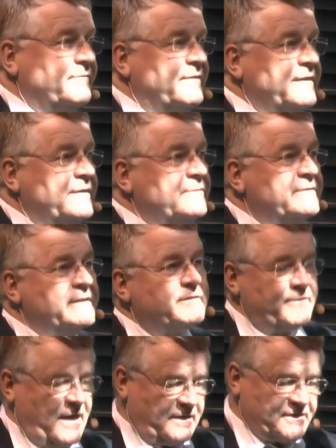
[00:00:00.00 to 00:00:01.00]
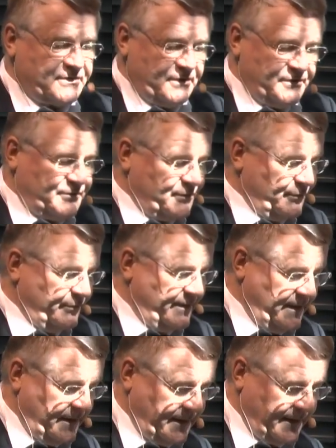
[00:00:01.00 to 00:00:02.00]
a very good introduction to
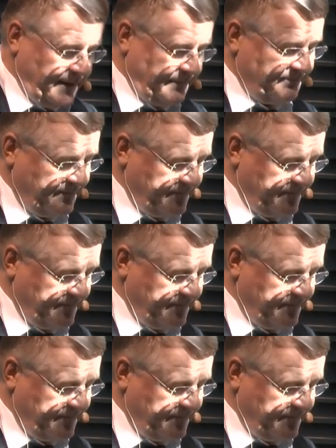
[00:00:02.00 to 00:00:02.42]
the uh,